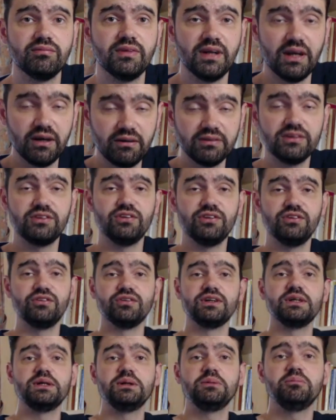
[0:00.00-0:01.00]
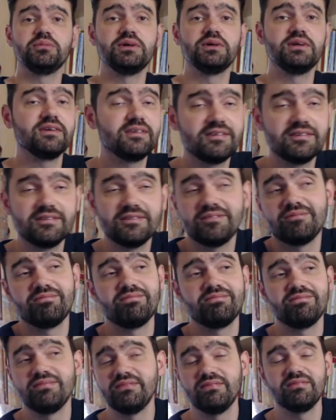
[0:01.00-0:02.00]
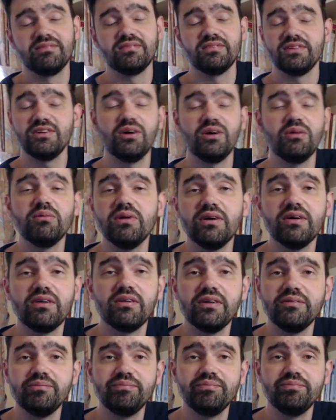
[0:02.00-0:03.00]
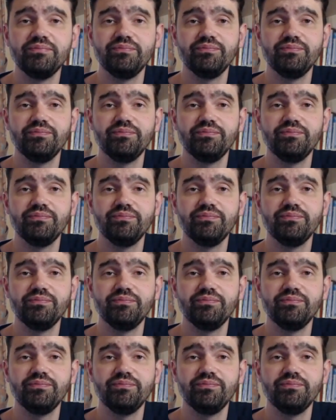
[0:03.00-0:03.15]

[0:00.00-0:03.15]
I know it's your dream, but it's not worth it.